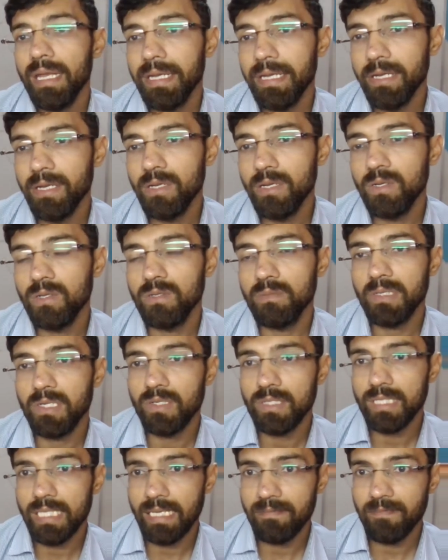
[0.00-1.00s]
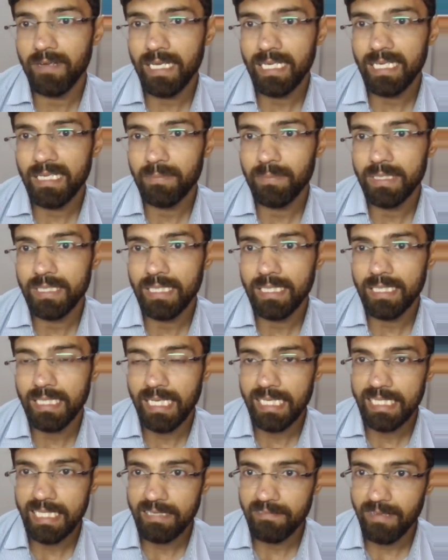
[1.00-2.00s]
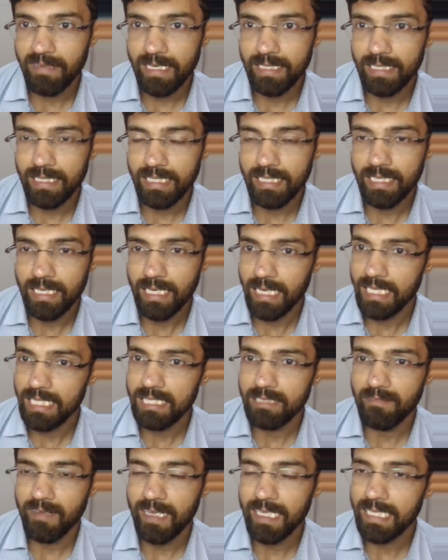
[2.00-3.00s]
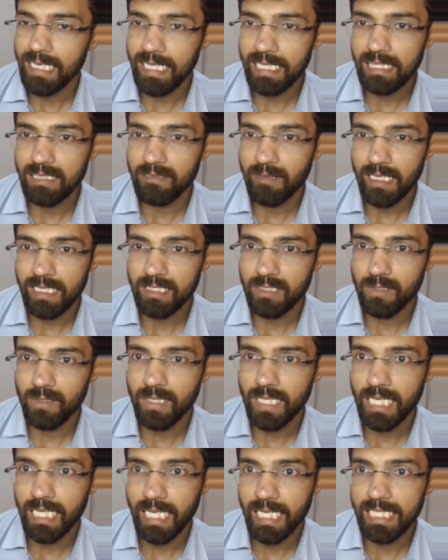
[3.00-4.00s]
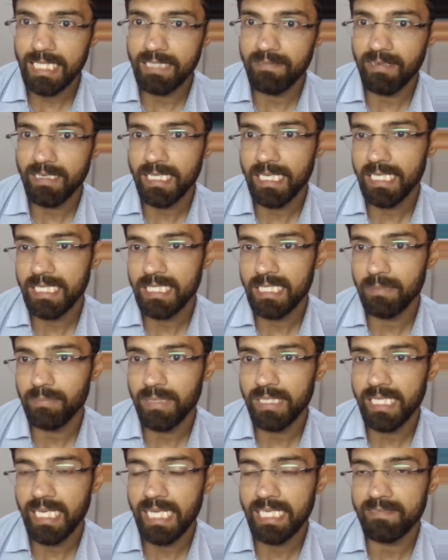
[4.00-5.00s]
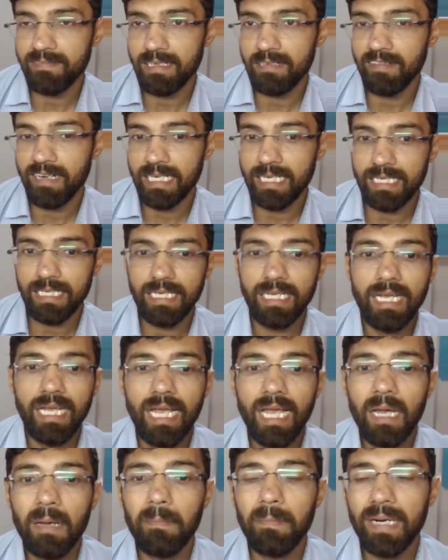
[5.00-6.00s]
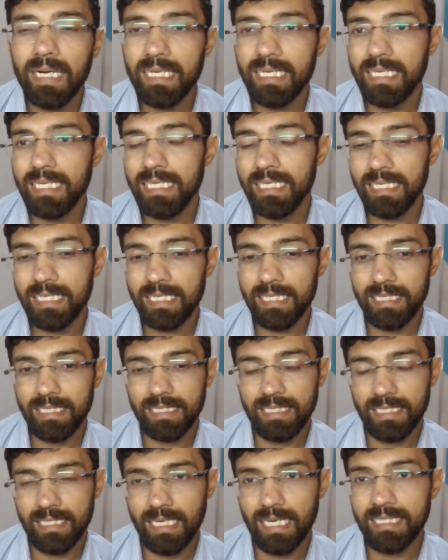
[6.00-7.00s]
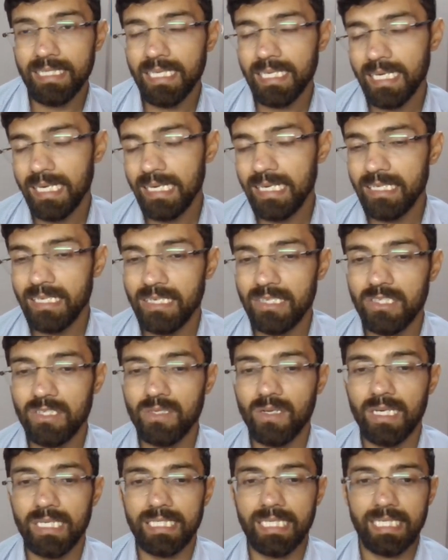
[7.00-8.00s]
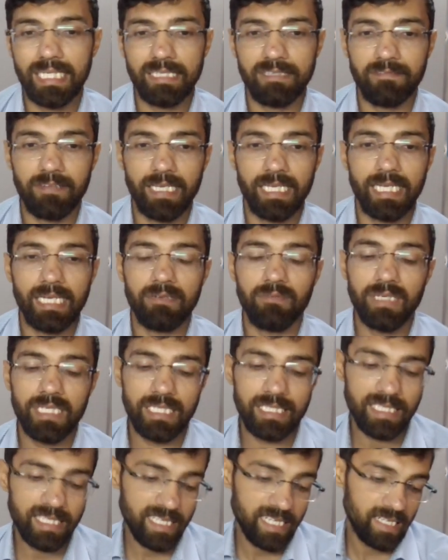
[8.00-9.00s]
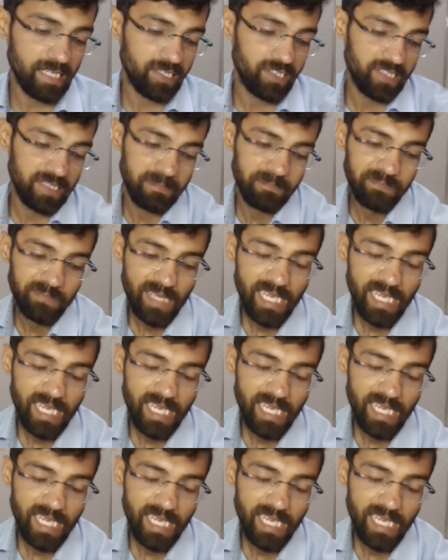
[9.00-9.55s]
No, because if I represent xc vector here, lengthwise, okay, xc vector is triple the xy vector, but here other condition is not satisfying. And what is other condition?